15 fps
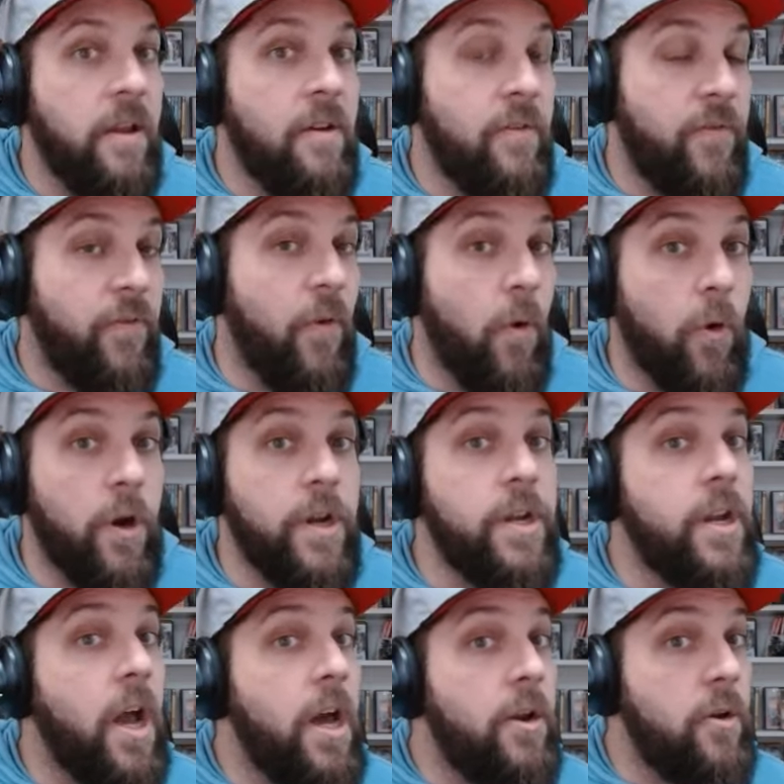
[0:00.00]
for
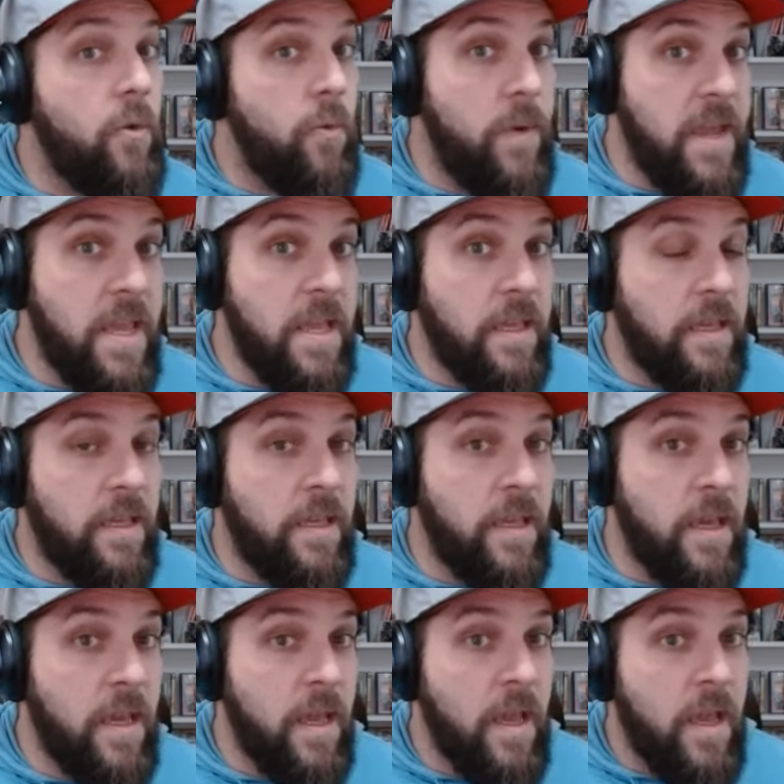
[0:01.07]
another week.
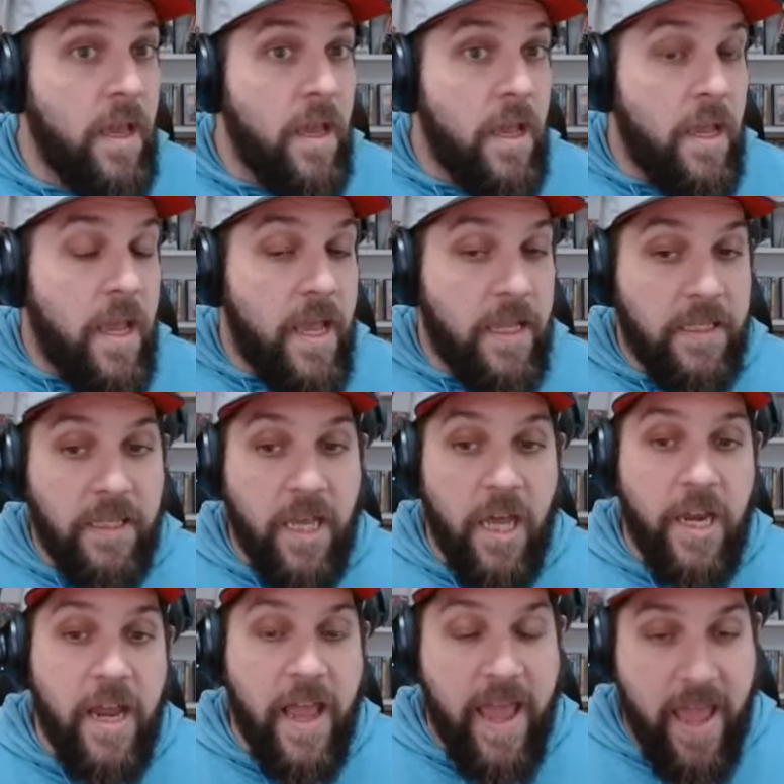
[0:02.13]
It's
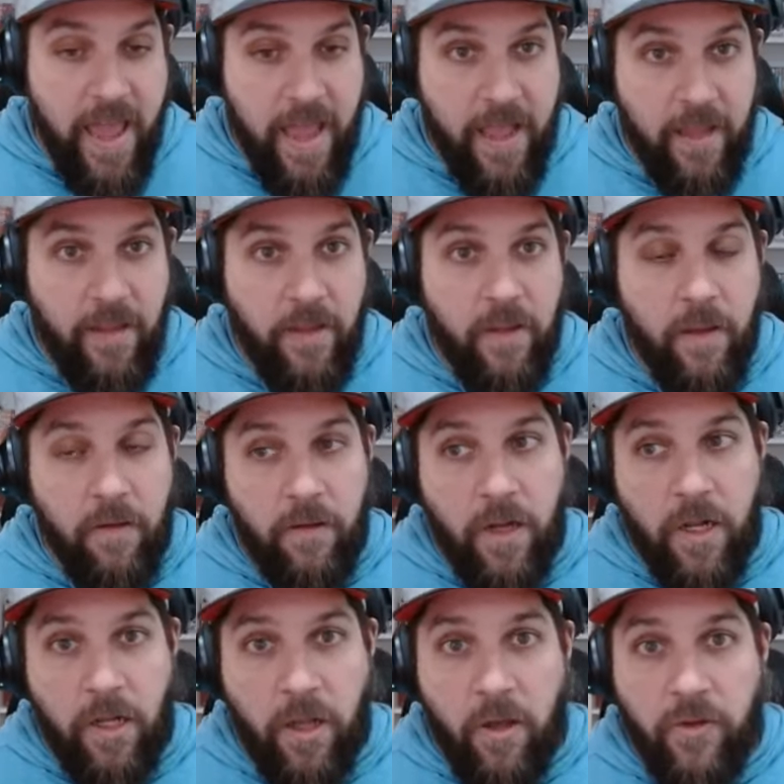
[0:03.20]
gonna end
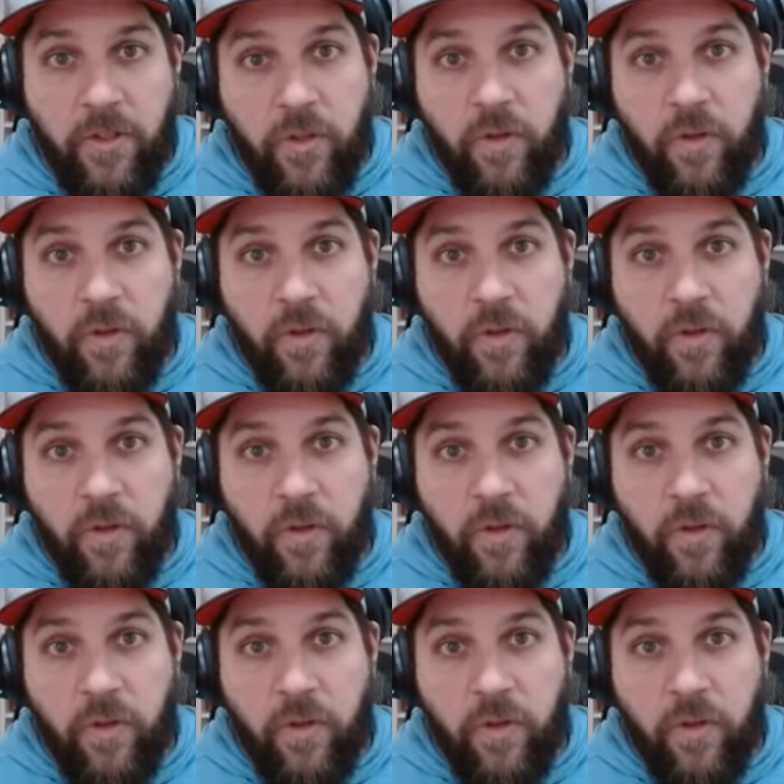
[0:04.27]
close to